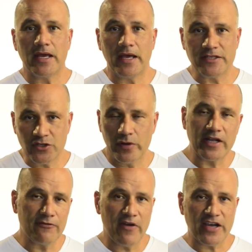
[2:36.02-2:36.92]
it's going
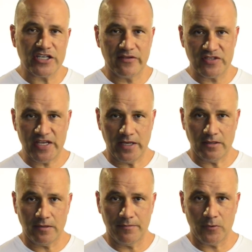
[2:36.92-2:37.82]
at a fraction of a
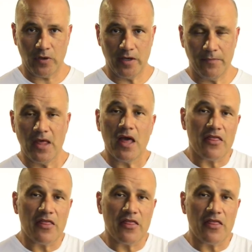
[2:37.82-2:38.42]
second, okay?